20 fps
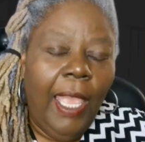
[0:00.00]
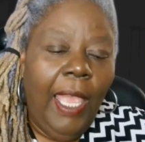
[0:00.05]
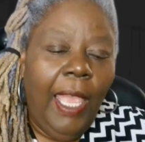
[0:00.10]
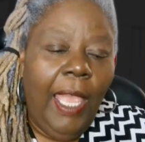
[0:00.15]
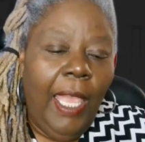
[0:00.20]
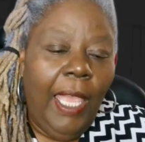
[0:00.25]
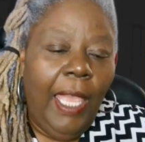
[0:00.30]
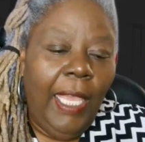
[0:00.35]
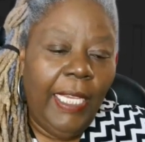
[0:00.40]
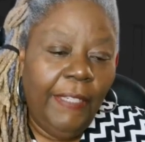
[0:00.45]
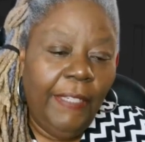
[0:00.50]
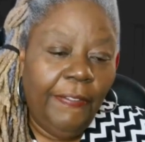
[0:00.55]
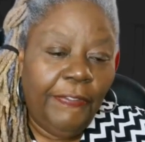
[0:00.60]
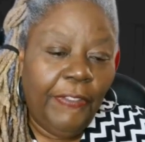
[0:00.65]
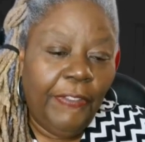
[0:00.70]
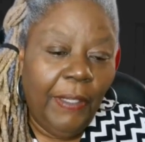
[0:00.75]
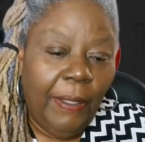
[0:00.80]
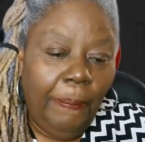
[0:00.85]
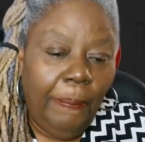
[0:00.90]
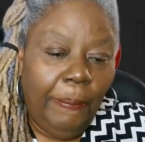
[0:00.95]
If the
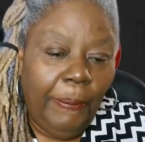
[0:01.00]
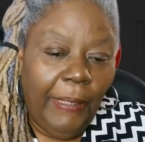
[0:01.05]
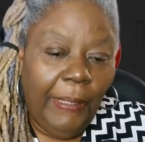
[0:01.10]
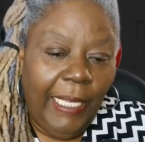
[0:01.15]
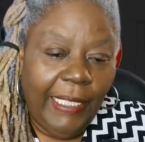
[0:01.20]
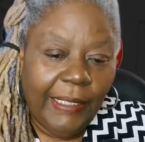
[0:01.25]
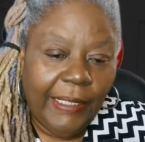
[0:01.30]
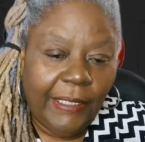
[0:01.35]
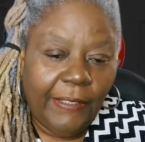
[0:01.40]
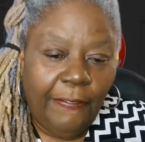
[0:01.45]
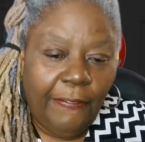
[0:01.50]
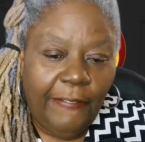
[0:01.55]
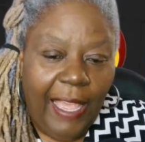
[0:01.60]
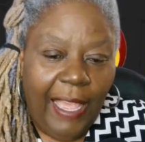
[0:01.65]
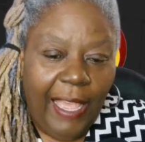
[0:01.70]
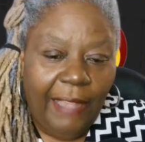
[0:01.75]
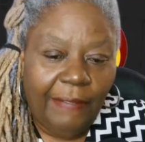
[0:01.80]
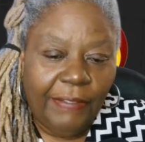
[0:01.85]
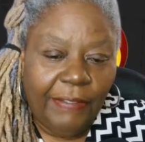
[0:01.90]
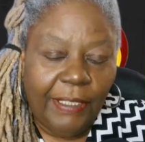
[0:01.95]
complaint
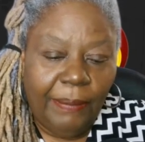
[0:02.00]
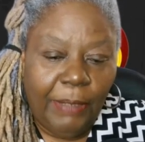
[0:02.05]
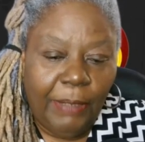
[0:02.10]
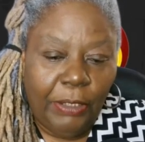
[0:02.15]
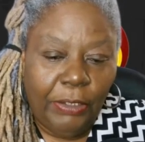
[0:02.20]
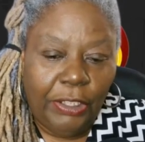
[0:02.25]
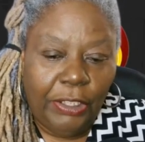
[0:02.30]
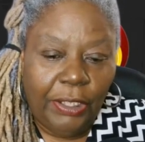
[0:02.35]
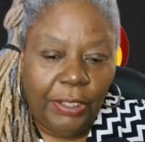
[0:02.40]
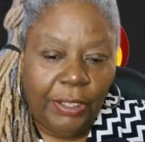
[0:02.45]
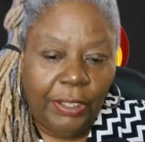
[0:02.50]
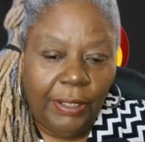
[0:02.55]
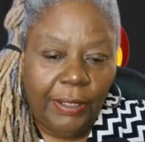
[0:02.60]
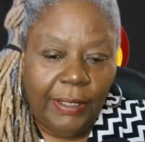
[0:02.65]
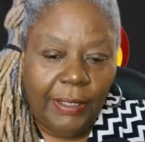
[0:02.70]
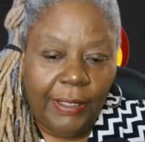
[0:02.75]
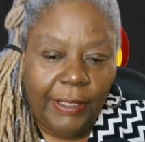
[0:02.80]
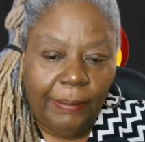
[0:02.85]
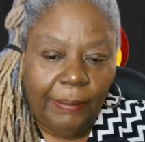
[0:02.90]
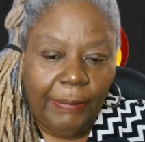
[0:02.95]
survives the motion to
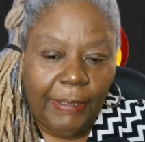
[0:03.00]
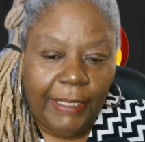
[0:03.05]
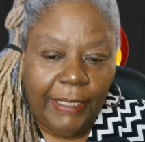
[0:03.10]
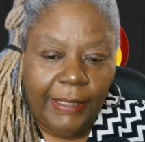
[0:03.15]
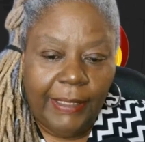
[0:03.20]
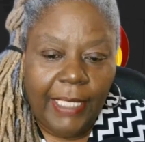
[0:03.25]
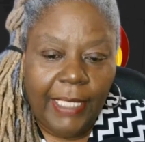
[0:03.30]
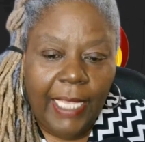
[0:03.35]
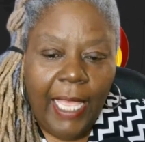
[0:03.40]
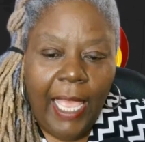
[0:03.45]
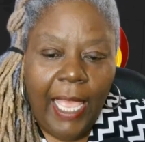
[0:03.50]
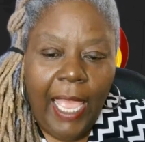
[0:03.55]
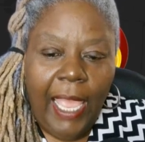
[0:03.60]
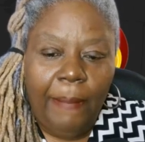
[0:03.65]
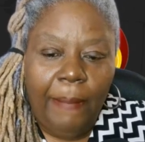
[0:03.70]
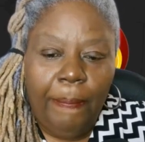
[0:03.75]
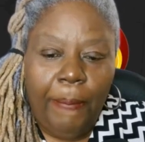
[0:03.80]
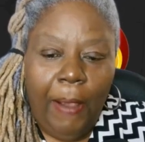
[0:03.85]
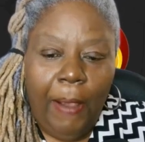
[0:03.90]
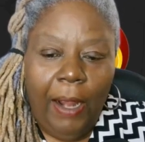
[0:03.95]
dismiss, a
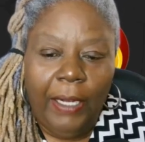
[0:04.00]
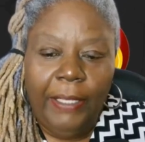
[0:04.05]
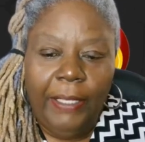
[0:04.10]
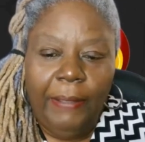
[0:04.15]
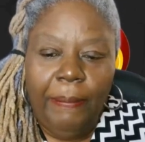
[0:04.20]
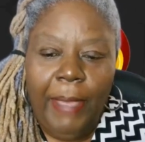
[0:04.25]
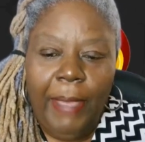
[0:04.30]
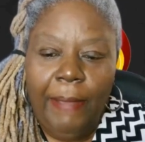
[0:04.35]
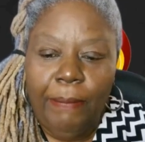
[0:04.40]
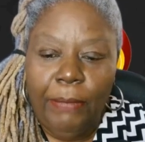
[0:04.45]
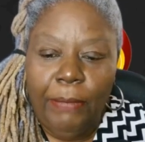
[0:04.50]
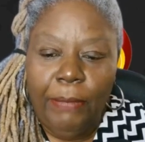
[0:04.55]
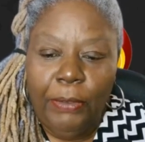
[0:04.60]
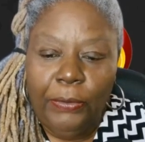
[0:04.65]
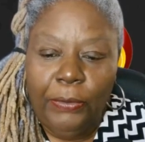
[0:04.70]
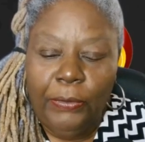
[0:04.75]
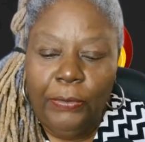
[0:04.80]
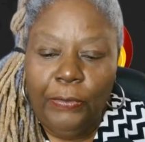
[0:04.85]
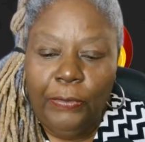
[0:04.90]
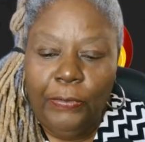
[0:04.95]
party may
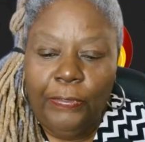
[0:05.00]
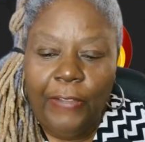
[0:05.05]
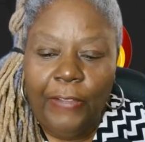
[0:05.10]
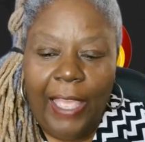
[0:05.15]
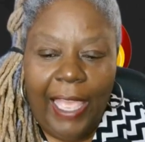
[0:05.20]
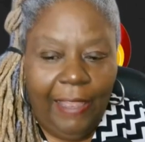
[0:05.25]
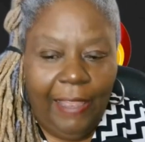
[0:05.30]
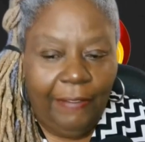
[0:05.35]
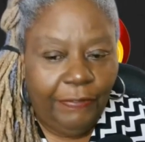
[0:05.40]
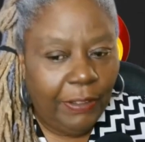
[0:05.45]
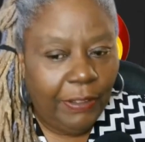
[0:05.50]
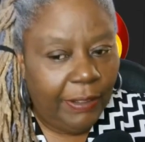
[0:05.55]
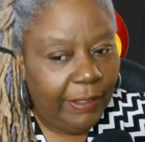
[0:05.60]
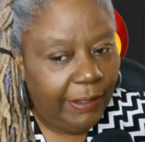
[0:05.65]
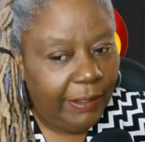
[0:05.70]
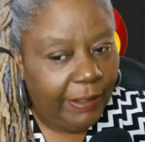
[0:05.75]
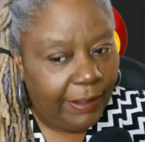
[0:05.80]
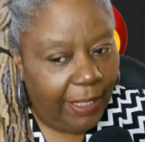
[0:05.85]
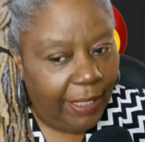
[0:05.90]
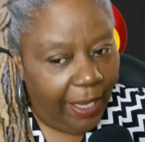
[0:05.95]
move after
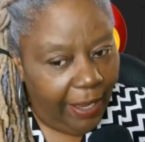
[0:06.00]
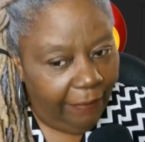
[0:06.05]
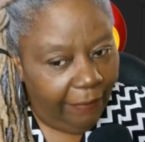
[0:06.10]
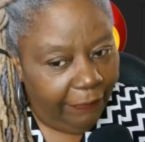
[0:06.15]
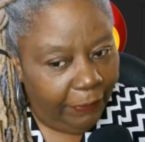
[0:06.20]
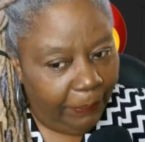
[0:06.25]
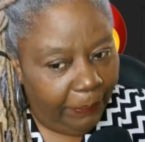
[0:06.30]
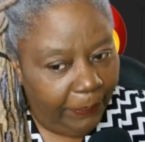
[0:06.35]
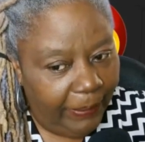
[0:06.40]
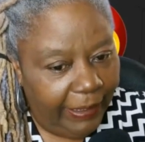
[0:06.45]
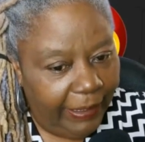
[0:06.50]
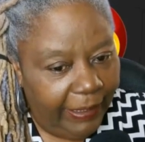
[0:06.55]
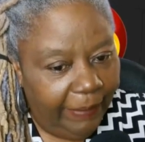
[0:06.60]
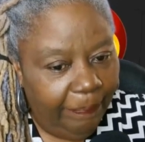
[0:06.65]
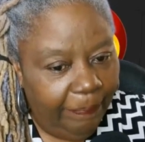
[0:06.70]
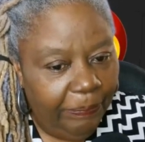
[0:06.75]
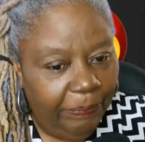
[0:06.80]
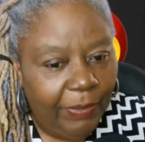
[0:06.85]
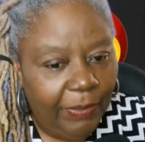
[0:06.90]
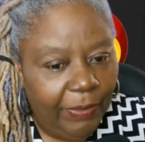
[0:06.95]
discovery
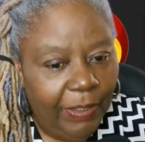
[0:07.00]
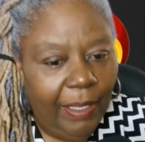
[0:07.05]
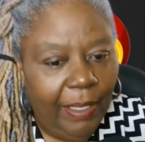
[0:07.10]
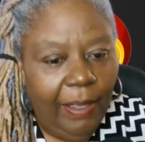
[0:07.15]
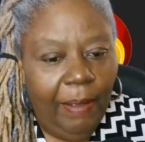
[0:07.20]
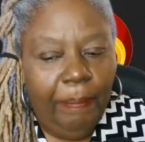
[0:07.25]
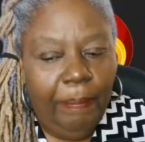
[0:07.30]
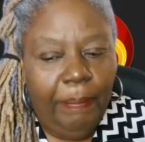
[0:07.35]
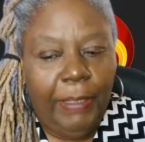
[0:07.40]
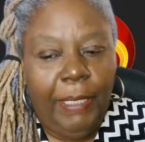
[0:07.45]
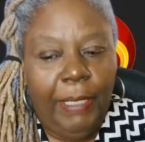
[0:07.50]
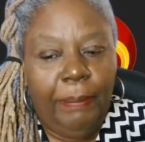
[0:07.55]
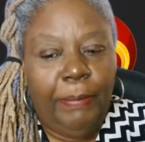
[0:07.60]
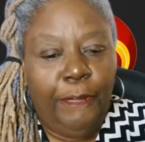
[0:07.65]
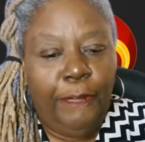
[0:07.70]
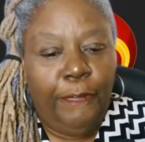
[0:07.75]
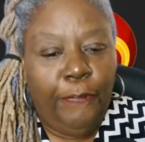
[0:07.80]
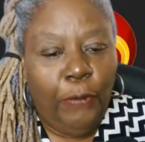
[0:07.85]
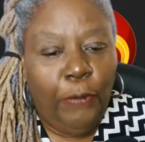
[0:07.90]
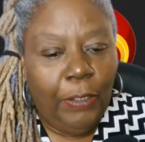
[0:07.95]
but
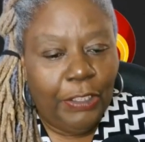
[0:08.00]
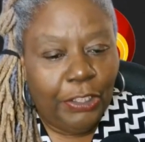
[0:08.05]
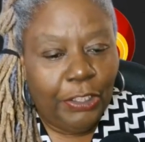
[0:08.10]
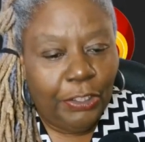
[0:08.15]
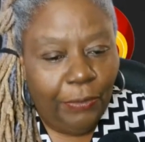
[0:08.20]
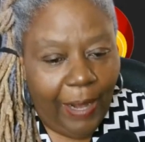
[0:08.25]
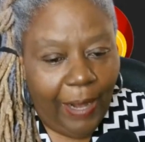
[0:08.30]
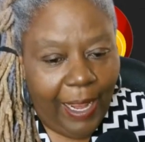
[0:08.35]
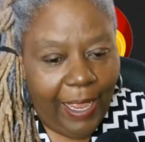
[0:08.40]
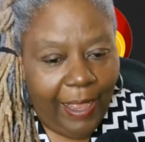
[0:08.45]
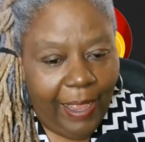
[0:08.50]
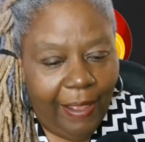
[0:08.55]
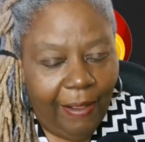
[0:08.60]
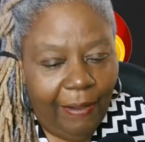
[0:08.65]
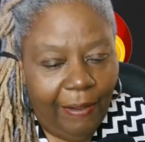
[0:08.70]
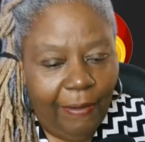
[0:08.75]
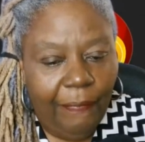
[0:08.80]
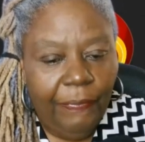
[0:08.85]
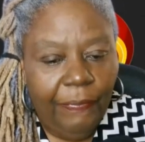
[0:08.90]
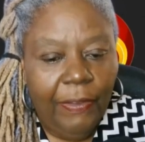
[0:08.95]
before
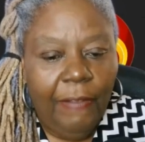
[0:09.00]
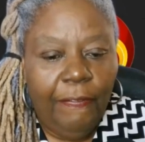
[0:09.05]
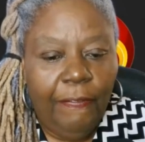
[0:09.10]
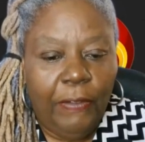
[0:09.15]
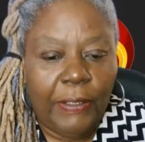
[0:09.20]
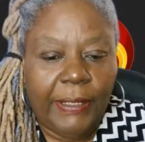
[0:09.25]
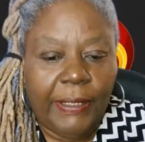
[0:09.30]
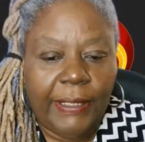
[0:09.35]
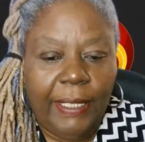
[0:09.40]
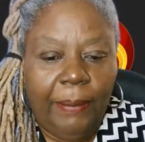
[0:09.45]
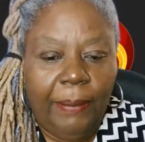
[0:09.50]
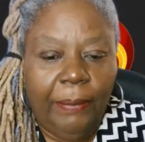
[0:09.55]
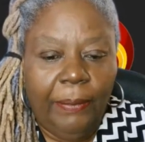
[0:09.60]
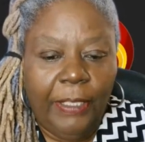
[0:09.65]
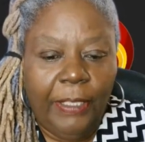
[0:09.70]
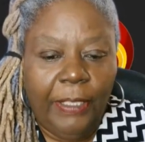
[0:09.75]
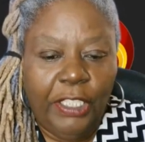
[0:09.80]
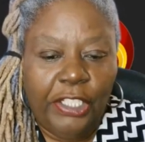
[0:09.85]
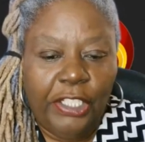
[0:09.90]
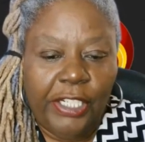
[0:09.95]
trial for summary
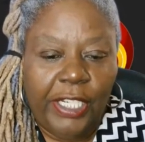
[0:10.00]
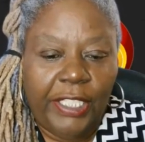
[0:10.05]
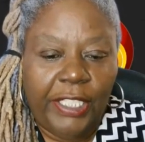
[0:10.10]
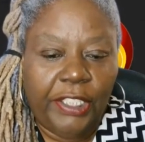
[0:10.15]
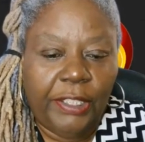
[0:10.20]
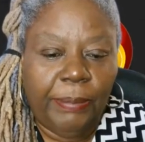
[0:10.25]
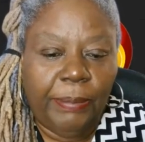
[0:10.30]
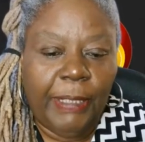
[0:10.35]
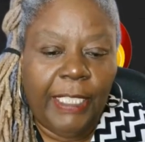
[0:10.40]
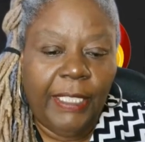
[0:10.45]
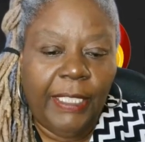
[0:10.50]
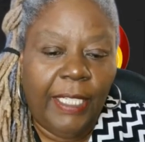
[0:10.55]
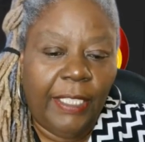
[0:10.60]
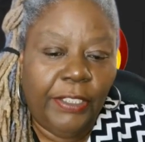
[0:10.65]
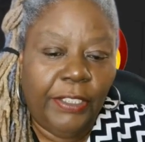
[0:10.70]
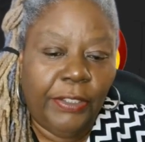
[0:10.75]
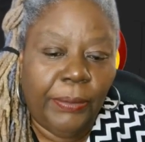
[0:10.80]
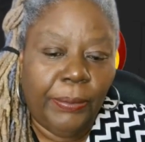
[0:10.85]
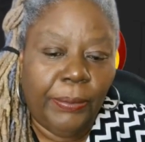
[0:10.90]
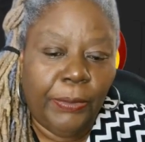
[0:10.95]
judgment under
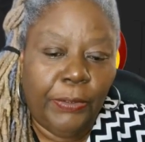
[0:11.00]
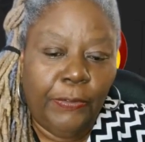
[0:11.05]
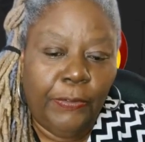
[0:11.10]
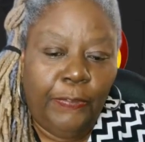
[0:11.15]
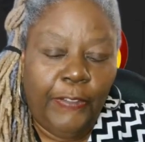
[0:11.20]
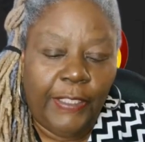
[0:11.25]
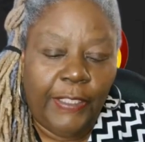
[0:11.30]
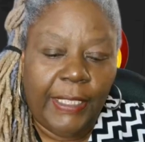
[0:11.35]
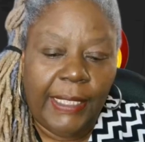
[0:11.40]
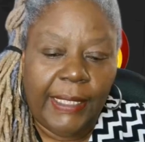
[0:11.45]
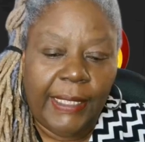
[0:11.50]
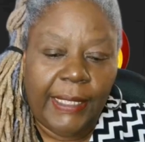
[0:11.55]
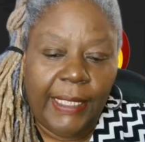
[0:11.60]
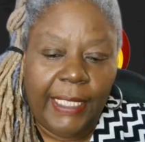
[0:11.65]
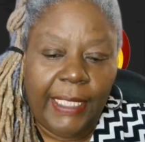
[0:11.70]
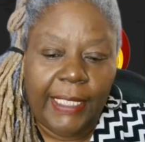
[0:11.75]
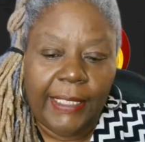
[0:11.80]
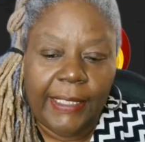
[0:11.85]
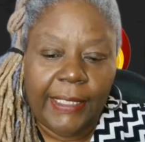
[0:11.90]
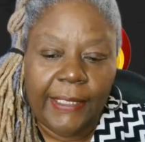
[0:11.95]
Rule
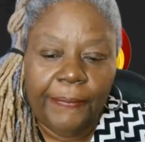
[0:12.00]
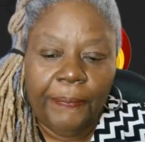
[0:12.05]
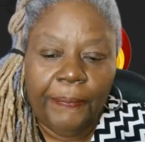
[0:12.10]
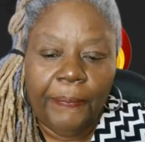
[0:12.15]
56.